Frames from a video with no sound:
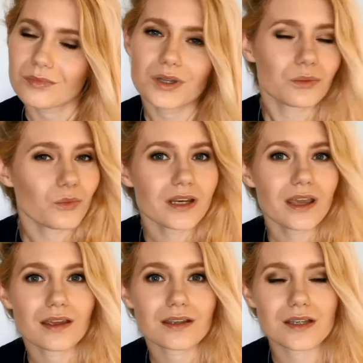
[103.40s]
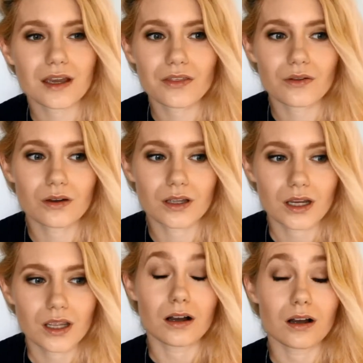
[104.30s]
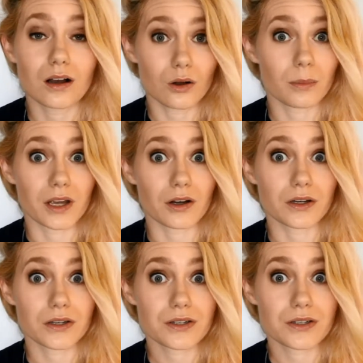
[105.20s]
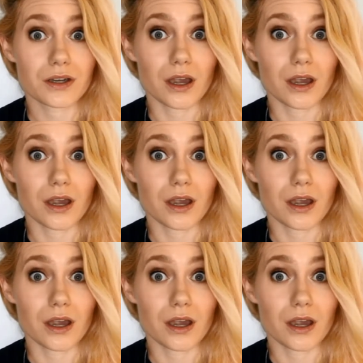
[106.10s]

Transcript: And on one hand, I thought Oh my gosh.